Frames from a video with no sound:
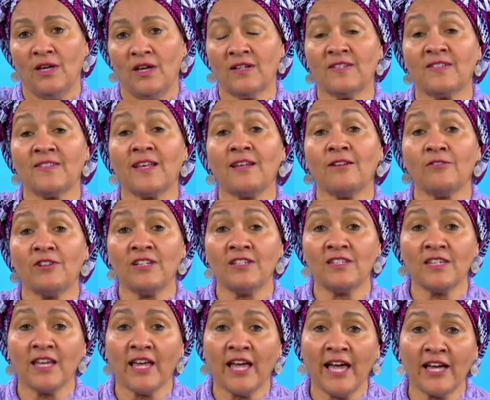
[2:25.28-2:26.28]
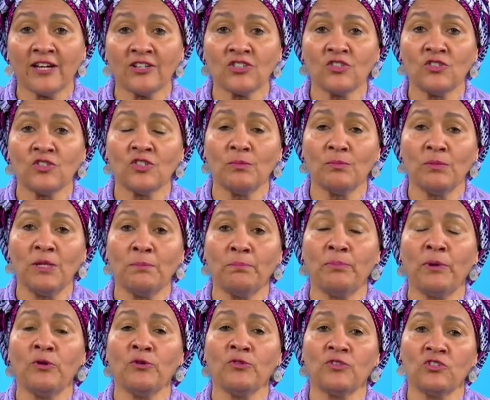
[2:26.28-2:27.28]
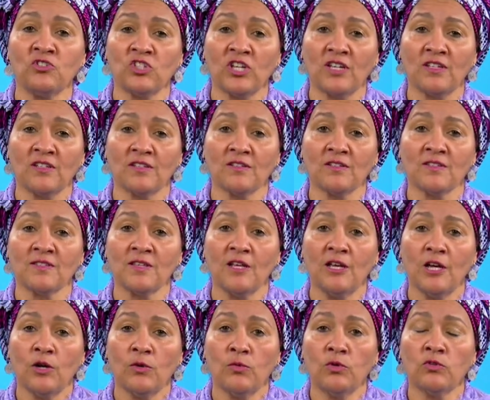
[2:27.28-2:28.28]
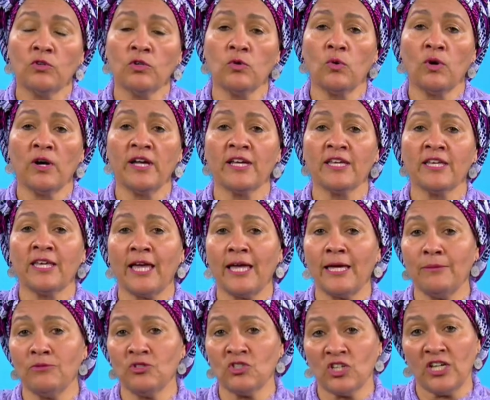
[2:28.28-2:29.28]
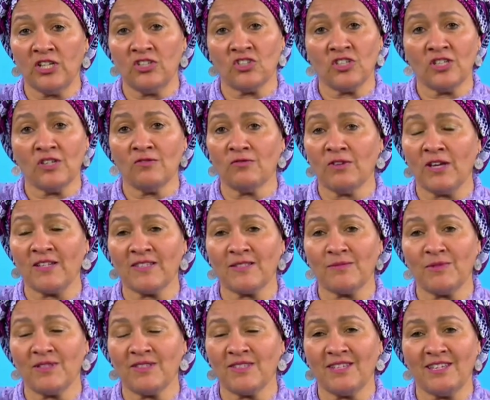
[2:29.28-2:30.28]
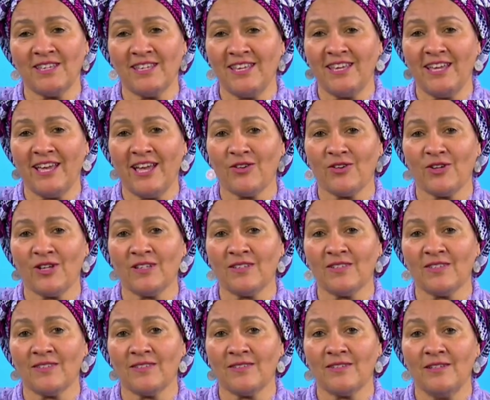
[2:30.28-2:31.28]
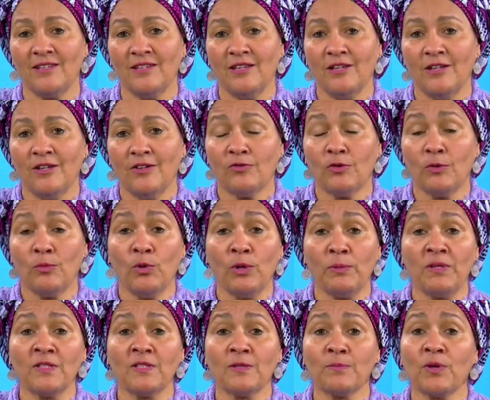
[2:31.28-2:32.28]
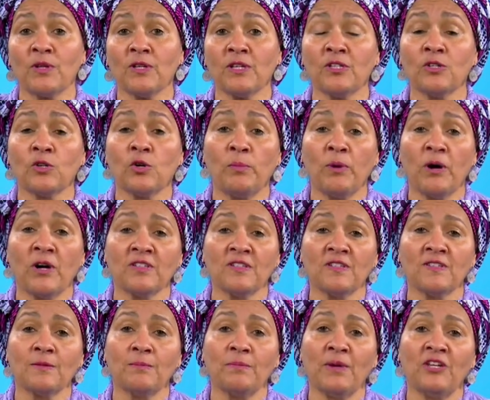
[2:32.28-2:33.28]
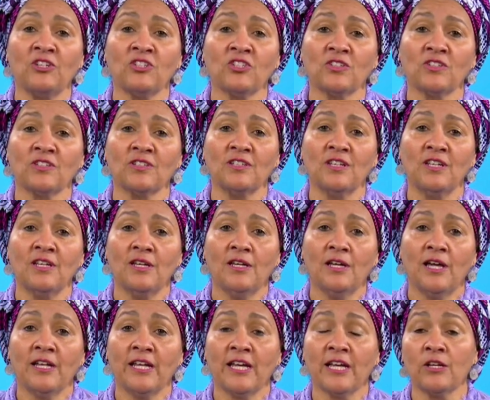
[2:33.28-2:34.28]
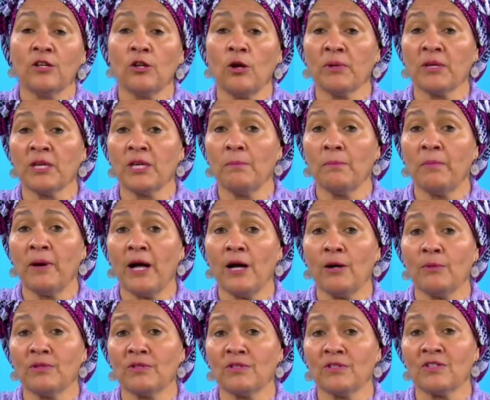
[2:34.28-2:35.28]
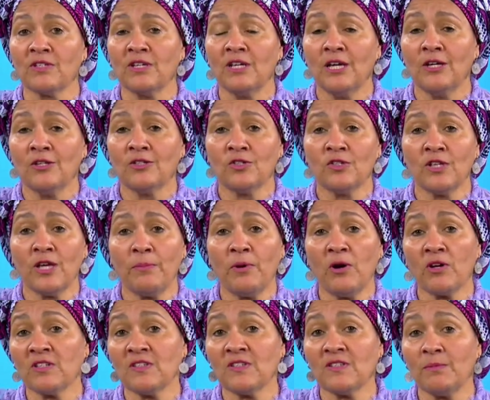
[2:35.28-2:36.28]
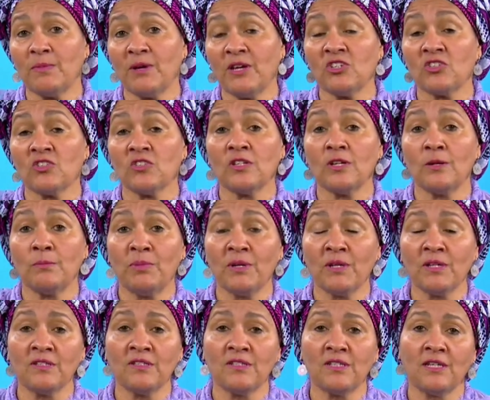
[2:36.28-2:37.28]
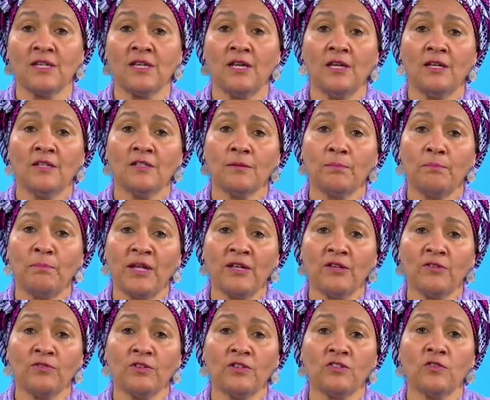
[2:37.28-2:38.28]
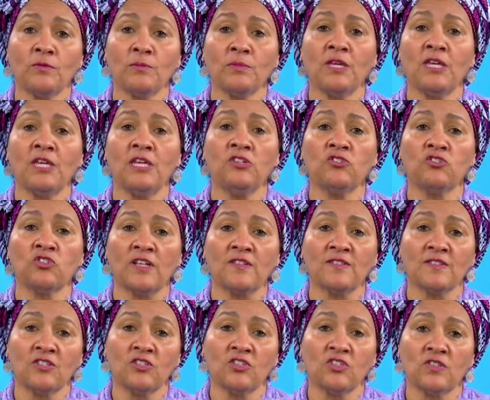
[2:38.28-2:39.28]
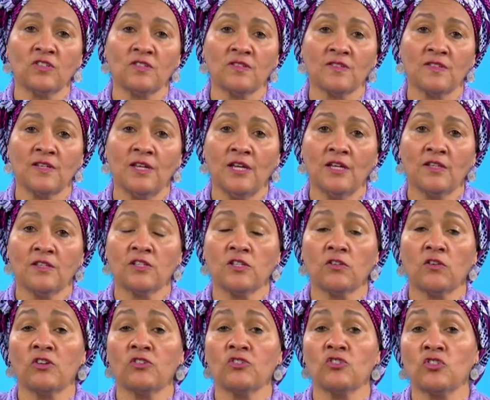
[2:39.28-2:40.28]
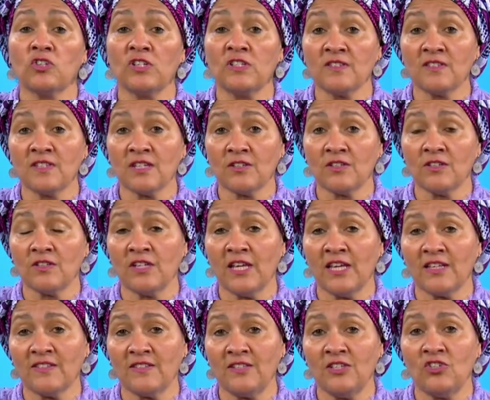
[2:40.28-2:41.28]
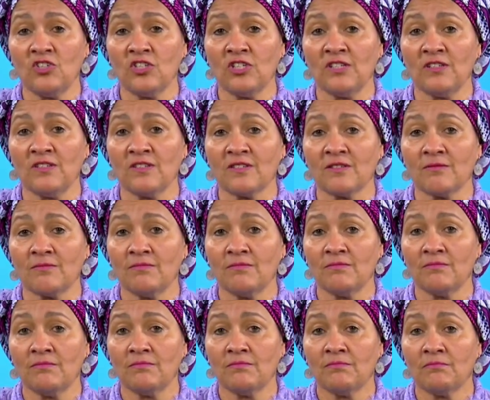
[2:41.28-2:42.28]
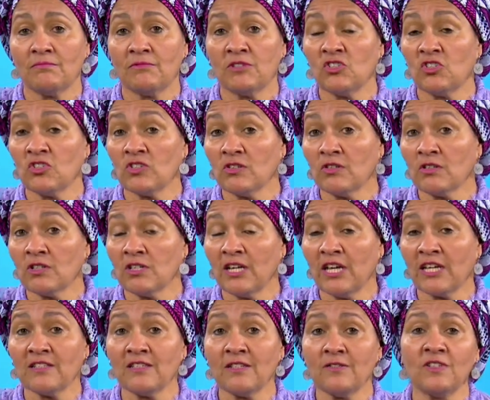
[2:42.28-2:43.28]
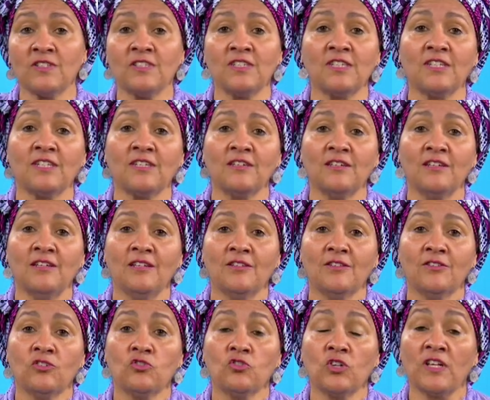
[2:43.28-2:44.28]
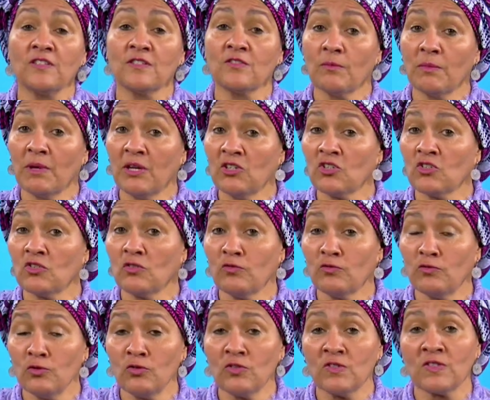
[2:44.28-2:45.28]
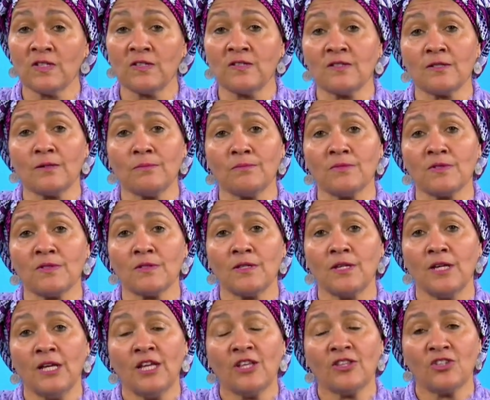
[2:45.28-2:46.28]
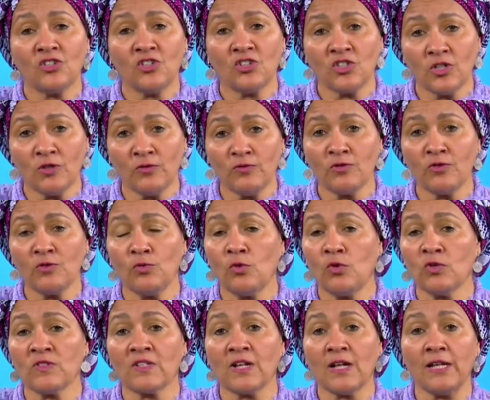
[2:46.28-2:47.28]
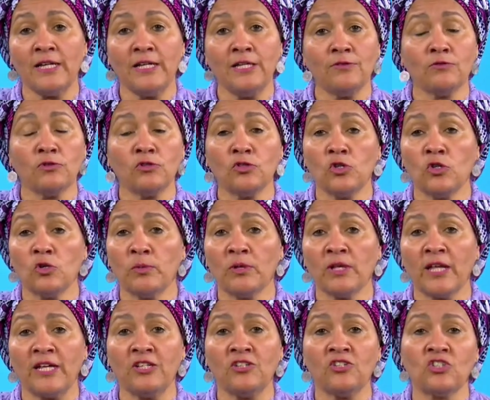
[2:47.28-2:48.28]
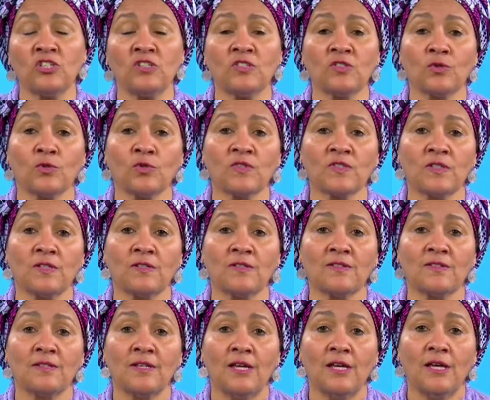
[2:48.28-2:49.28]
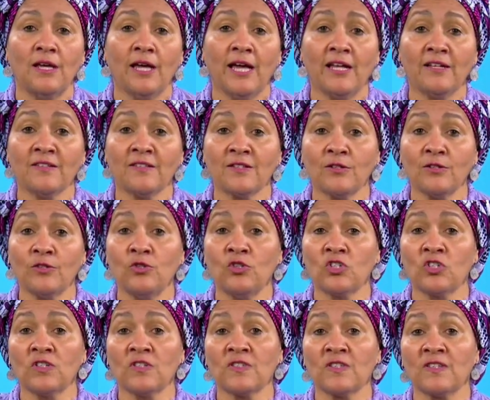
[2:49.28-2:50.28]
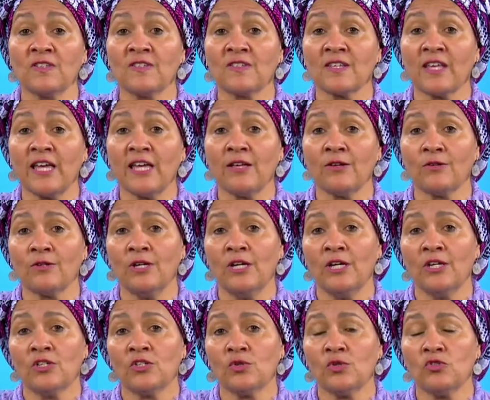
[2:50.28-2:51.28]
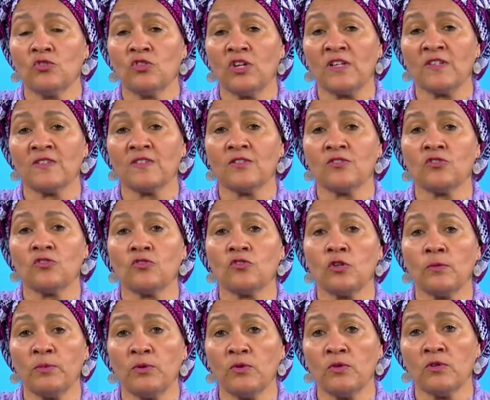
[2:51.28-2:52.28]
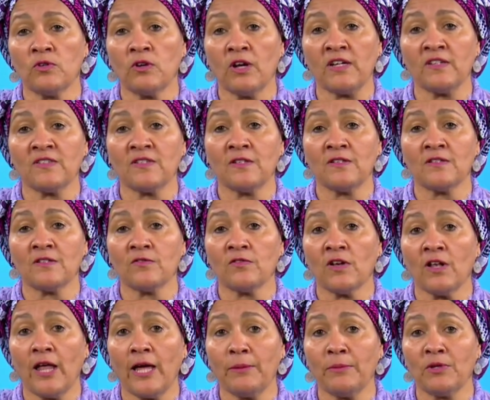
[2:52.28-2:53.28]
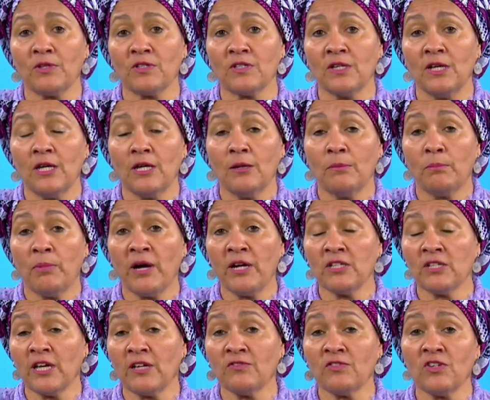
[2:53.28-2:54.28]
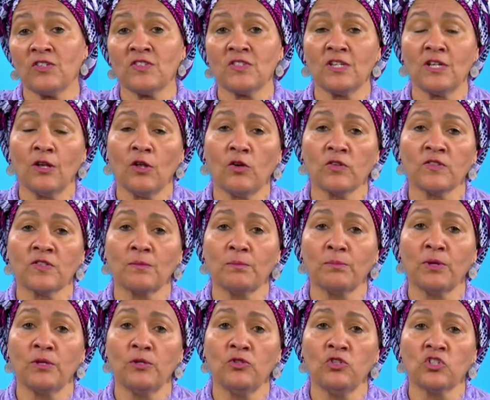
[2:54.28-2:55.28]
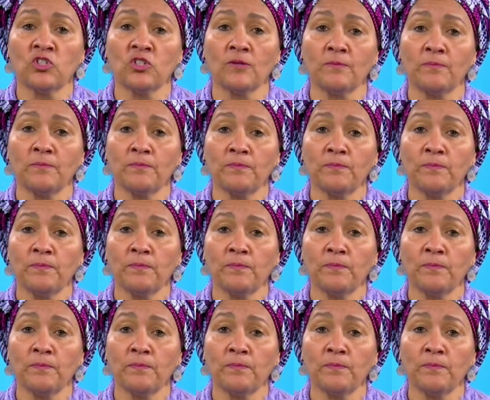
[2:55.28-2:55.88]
Accelerating action to meet both agendas will require game-changing investments in key areas, from women's political participation and economic empowerment to their participation and ability to benefit from key transitions that are intrinsic to the SDGs, digital connectivity, the transformation of food systems, the shift towards clean, renewable energy sources, and solutions at scale to address the triple crisis of climate, biodiversity loss and pollution,